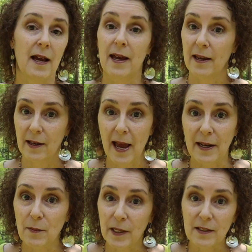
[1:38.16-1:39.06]
And it
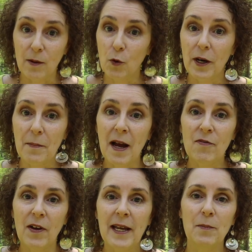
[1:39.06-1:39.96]
had to be someone in my
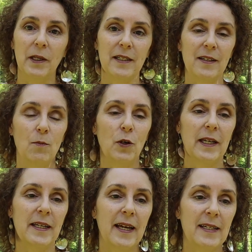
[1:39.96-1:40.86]
family, someone
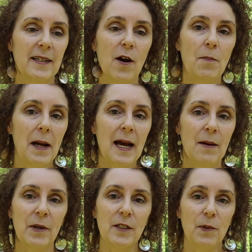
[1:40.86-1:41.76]
in days gone by. It
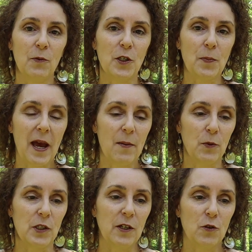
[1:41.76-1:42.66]
makes me wish Pap
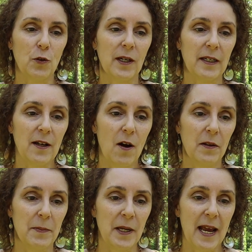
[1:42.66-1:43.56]
was here so I could call
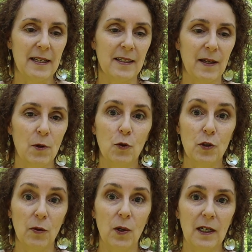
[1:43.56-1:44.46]
him and ask him
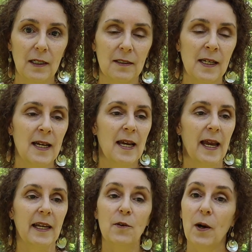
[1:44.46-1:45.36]
whose it was.
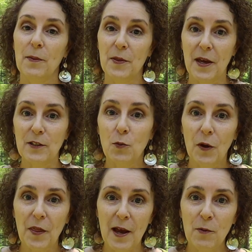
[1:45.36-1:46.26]
Anyway, but that's
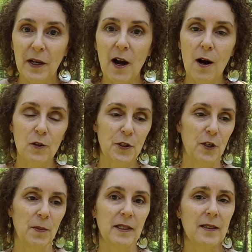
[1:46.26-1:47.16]
what that one calls
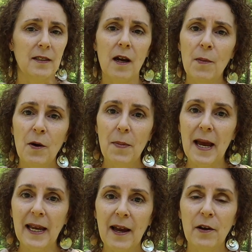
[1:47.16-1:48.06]
to me. He says, come on
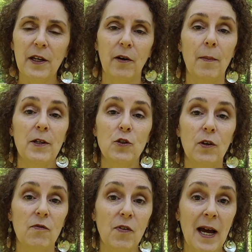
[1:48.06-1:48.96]
back out here. I bet you
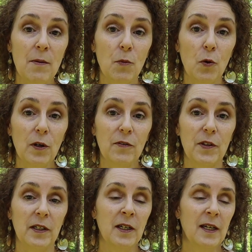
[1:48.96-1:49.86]
can find more of
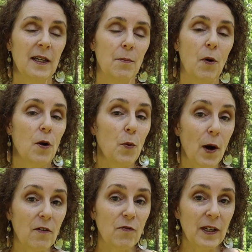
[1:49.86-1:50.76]
the barbed
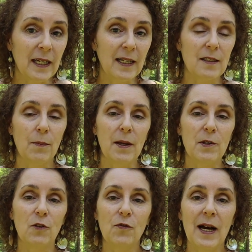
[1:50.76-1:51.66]
wire fence. And maybe
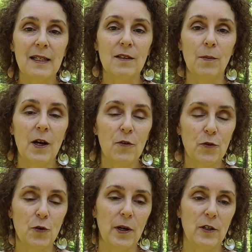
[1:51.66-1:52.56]
you'll find some other
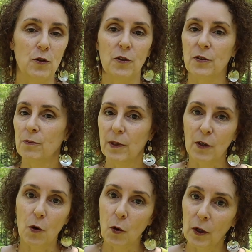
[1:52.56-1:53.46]
treasures. But
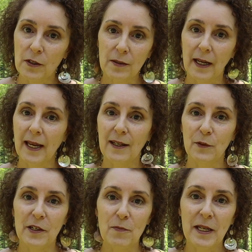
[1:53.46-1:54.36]
of course, I can't
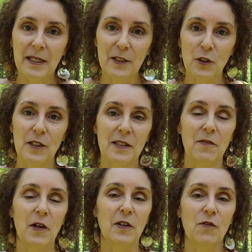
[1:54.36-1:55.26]
leave my dishes.
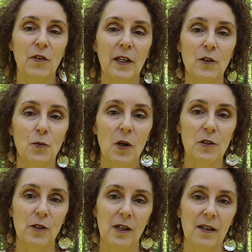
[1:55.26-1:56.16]
I've got to finish
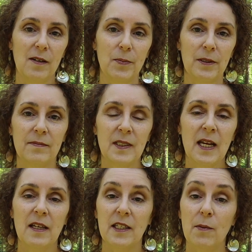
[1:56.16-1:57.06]
washing up.
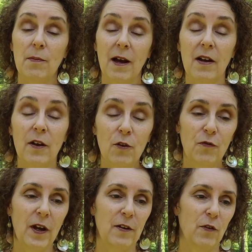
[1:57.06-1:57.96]
Some of my other
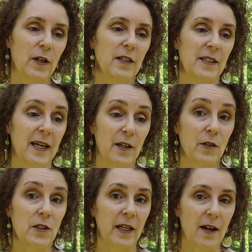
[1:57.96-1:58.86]
favorite
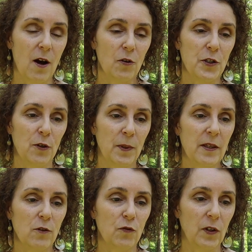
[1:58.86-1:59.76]
azaleas that call to me,
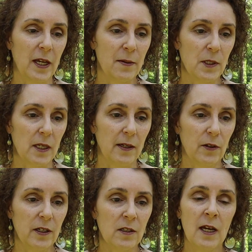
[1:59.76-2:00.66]
those flame
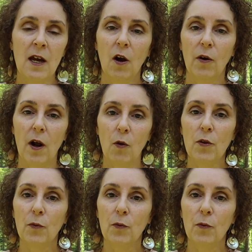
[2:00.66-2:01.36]
azaleas, are on the